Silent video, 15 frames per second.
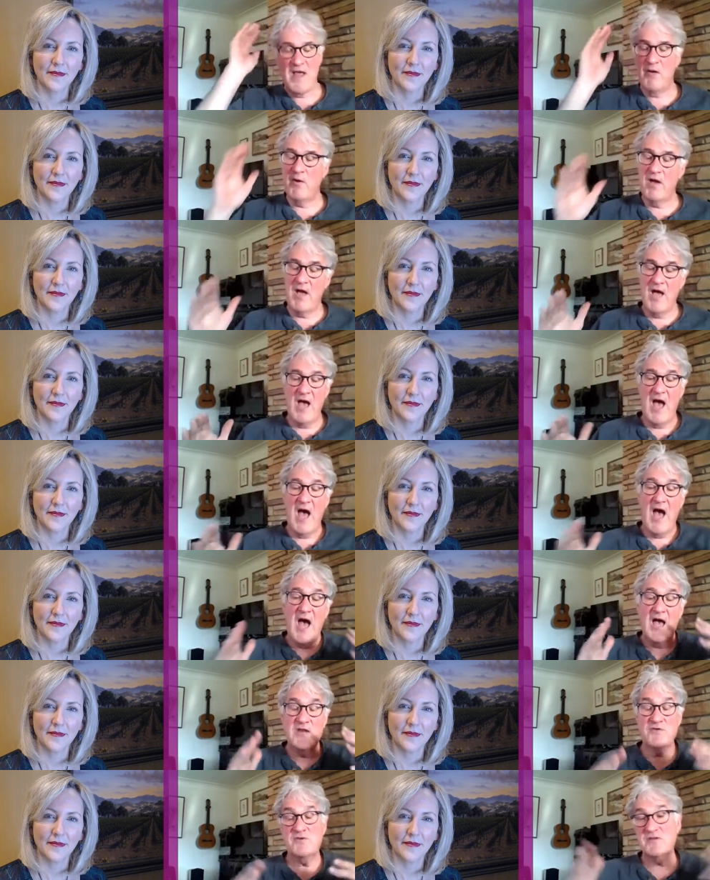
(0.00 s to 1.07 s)
Speaker 1: are now
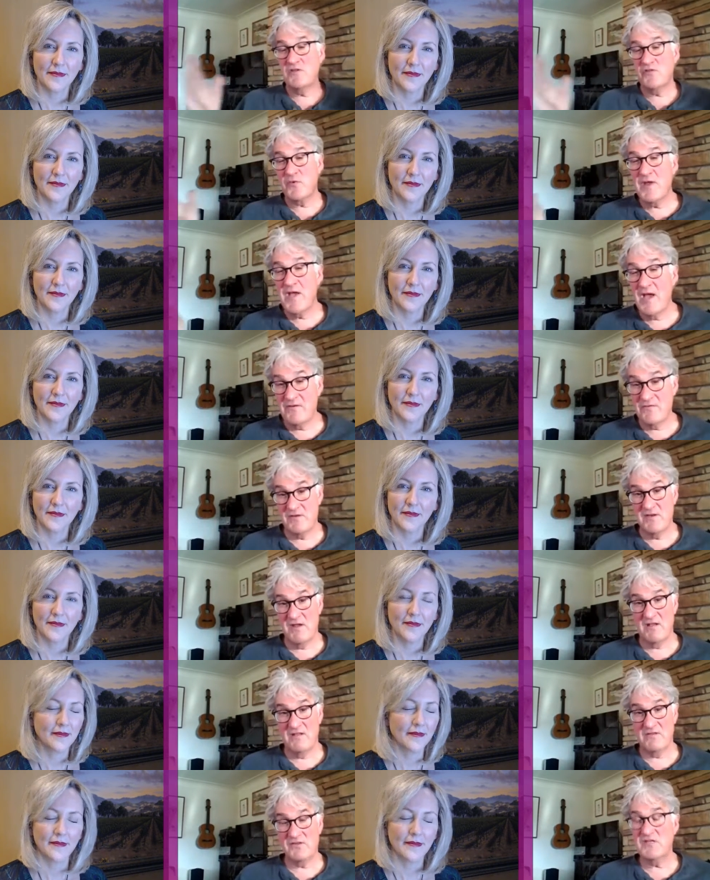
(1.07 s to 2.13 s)
100 to 300
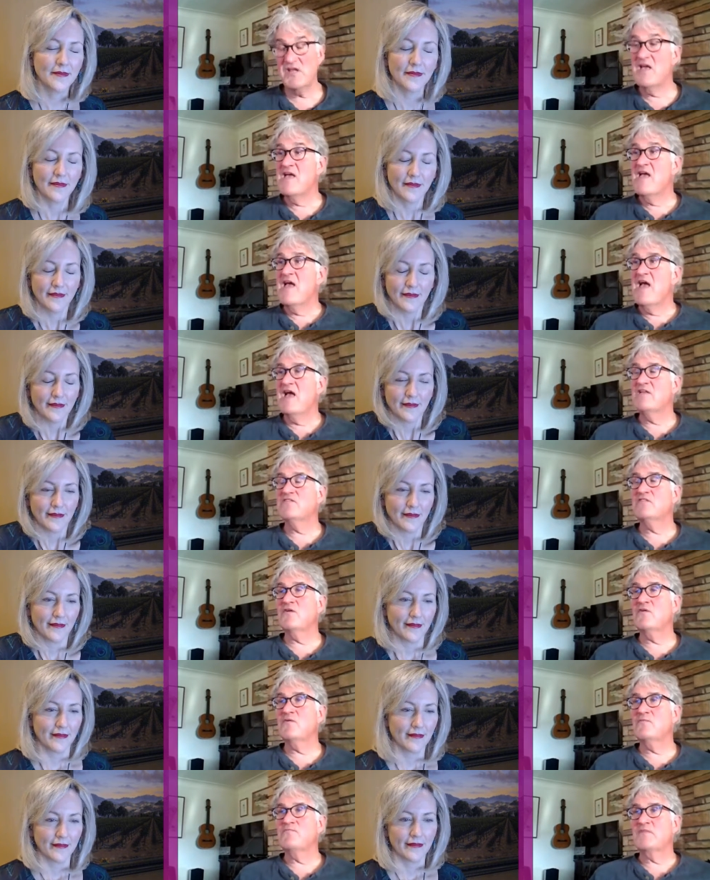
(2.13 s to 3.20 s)
dollars. And
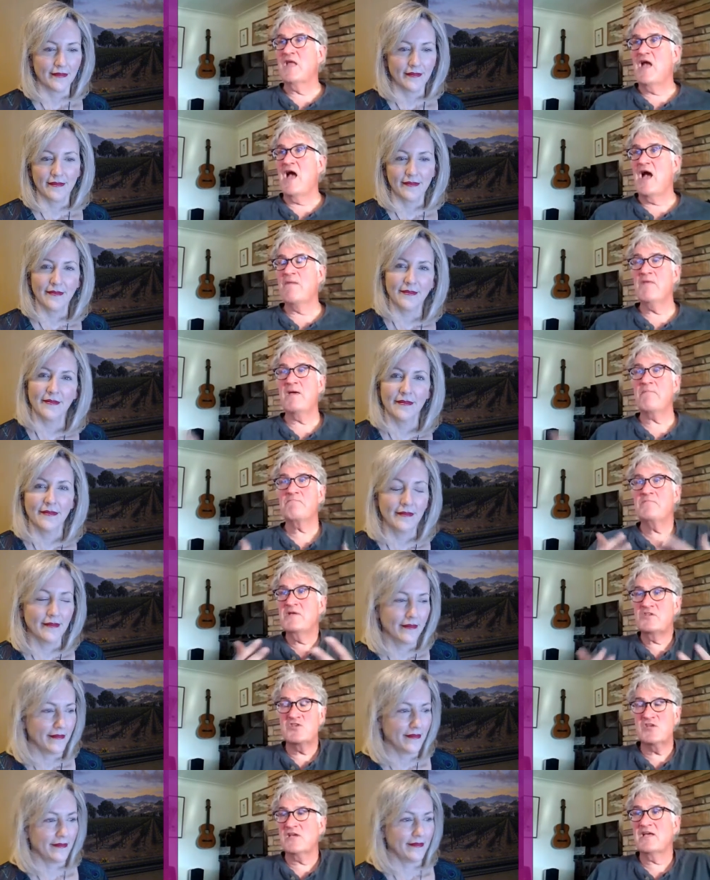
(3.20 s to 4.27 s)
so I'm not
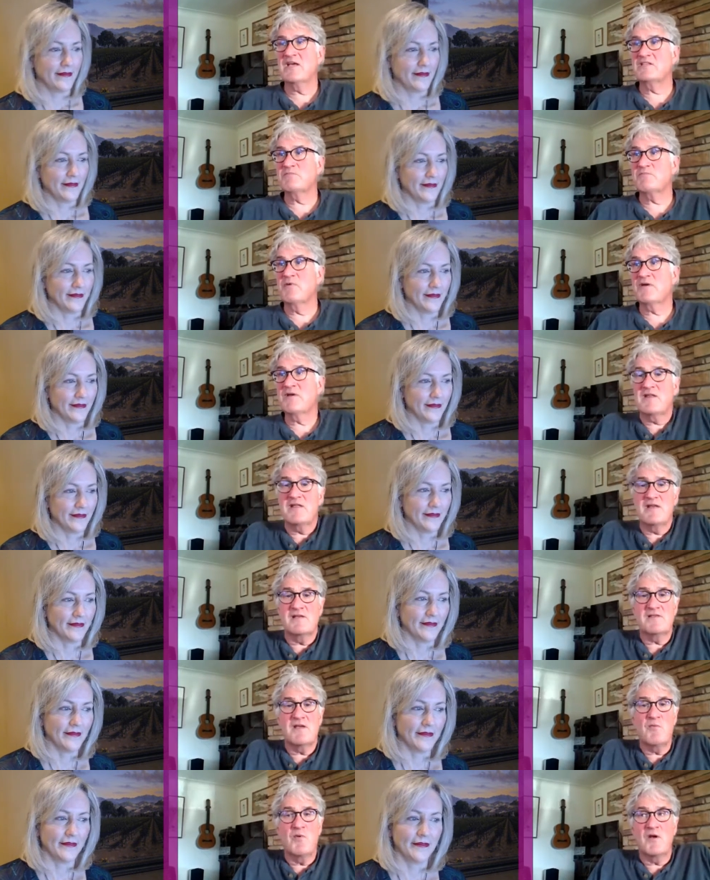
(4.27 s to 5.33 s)
bitching against Burgundy
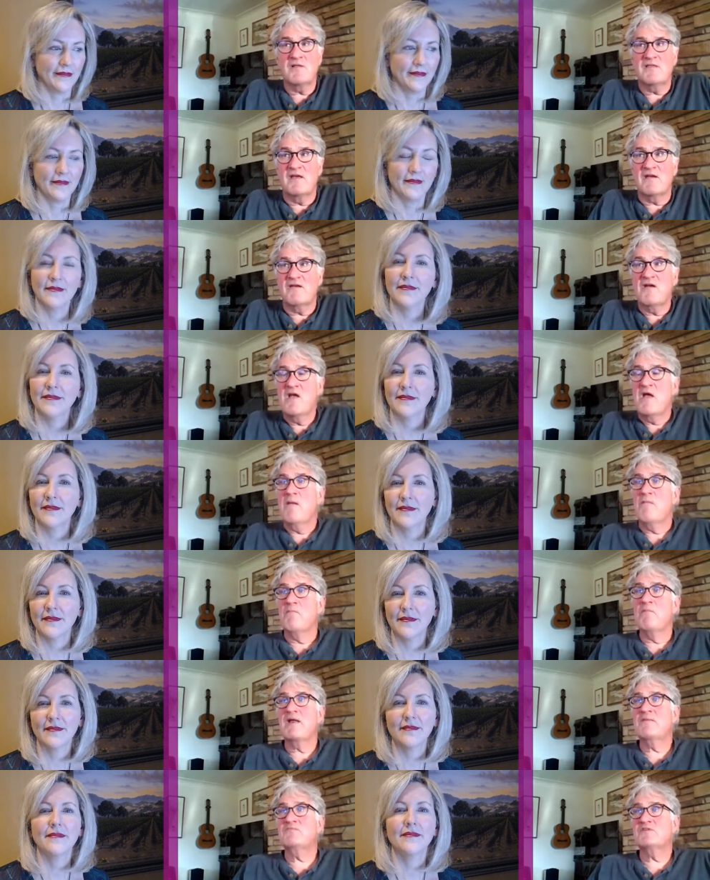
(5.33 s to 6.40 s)
because I work there,
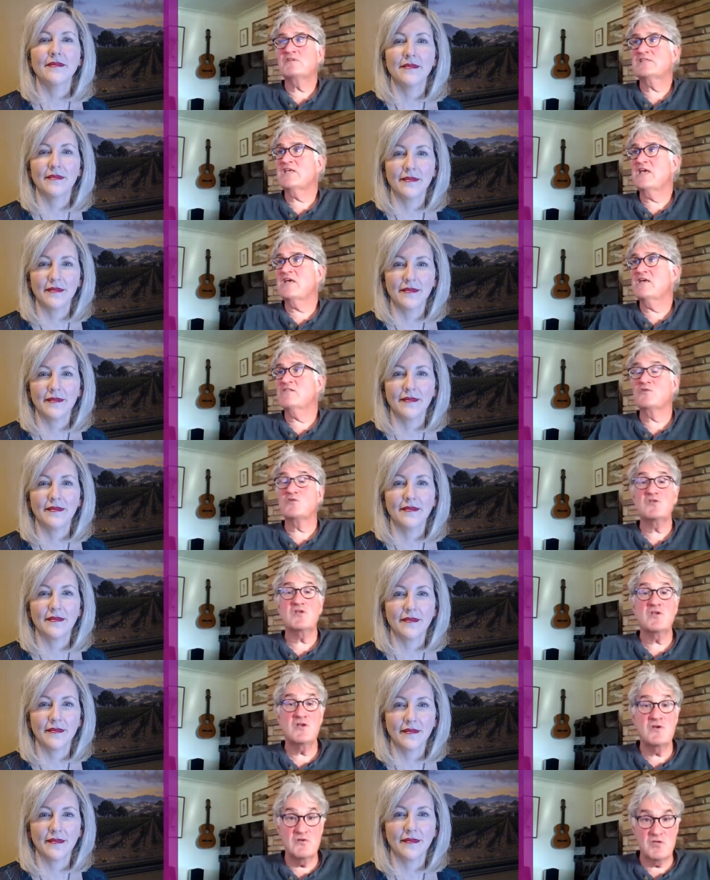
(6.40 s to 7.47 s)
but I'm just saying
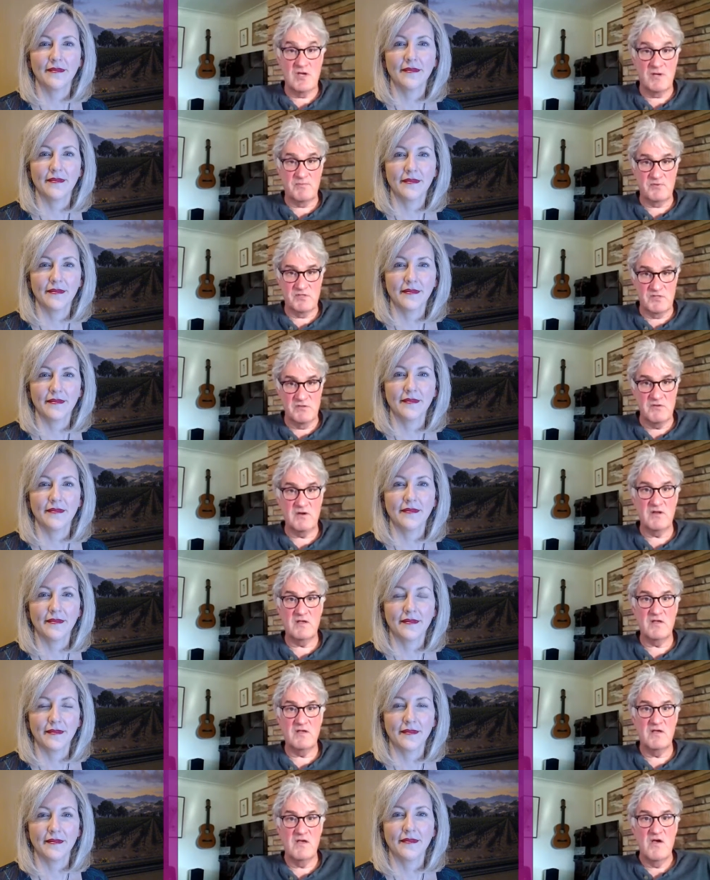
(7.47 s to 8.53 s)
there's a huge
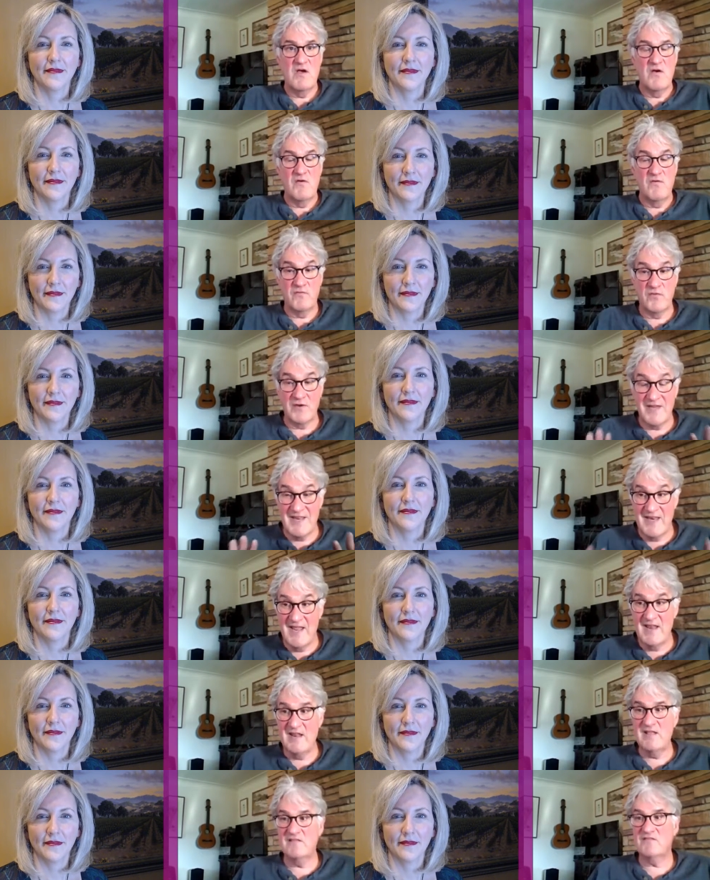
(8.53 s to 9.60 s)
opportunity for
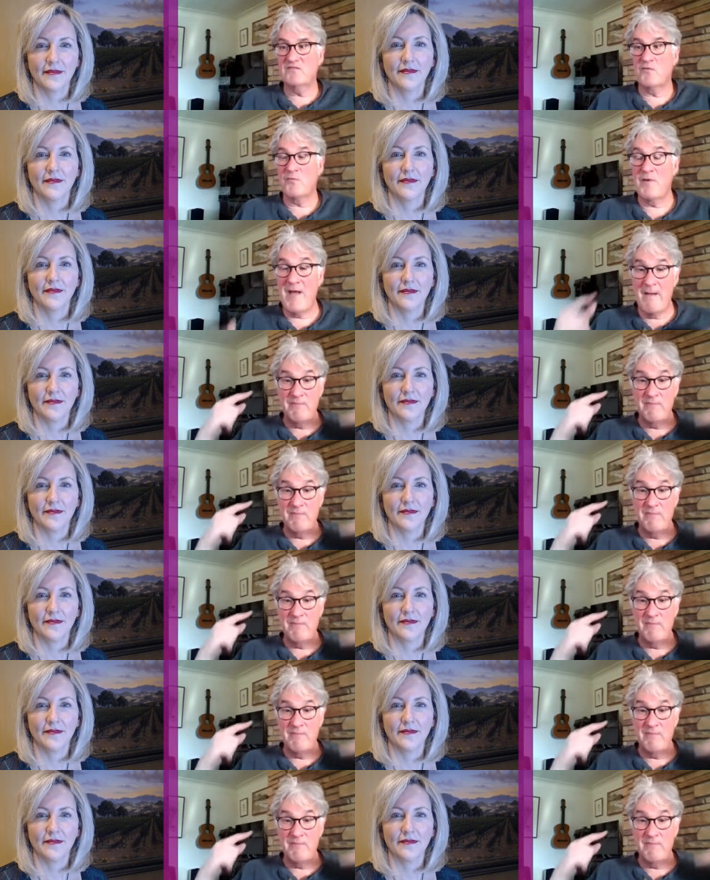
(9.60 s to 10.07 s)
Canadians to